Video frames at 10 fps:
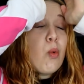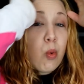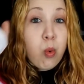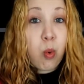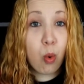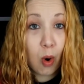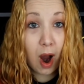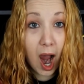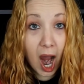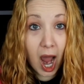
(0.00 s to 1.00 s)

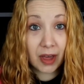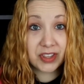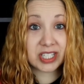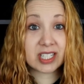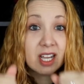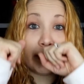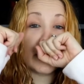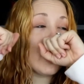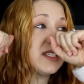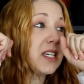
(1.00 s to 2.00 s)
this is gonna
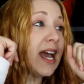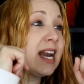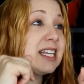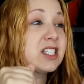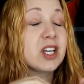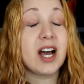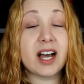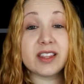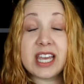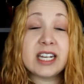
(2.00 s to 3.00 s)
be crazy. And it's
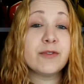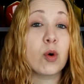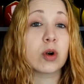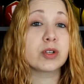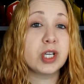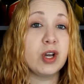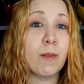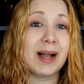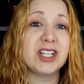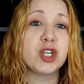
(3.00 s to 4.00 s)
uh, the end of quarter
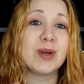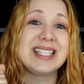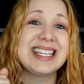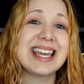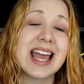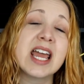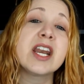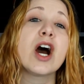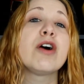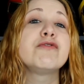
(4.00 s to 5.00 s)
two, mind you, is the
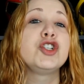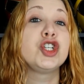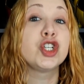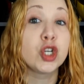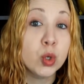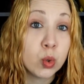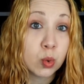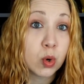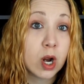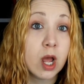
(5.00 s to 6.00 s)
end of
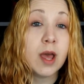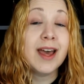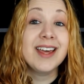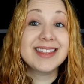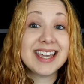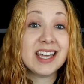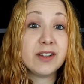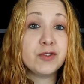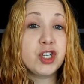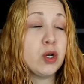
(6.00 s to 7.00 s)
June. The
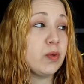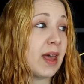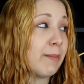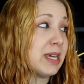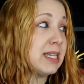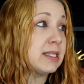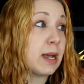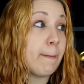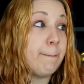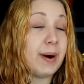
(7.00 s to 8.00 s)
end of June, that
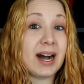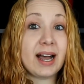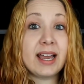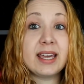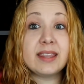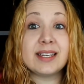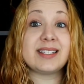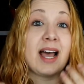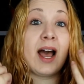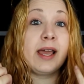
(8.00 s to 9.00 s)
means by the
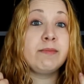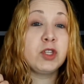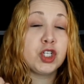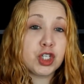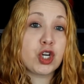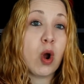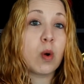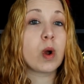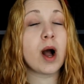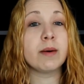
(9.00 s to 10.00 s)
time the
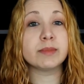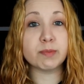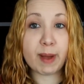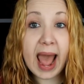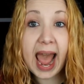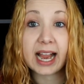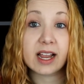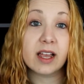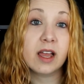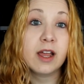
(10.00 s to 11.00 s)
show comes
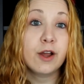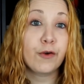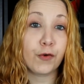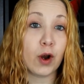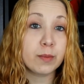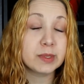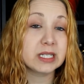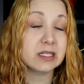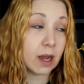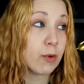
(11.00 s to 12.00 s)
back from
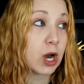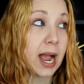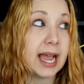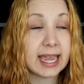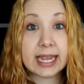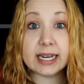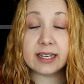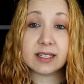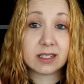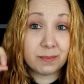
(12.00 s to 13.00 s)
summer
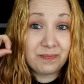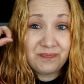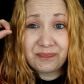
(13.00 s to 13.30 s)
hiatus,